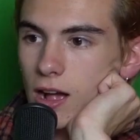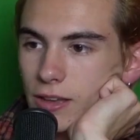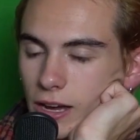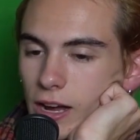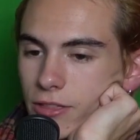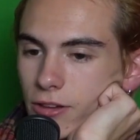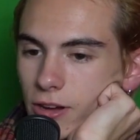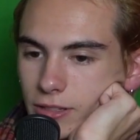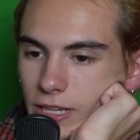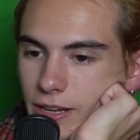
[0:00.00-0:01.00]
Yeah, I
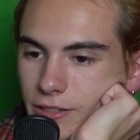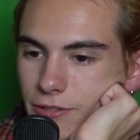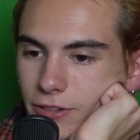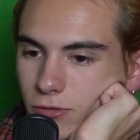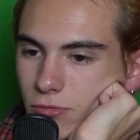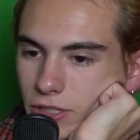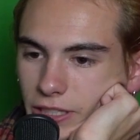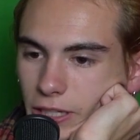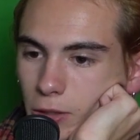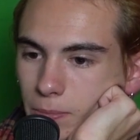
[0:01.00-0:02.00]
thought that Defense was going
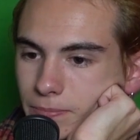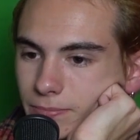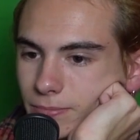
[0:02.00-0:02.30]
to kill him.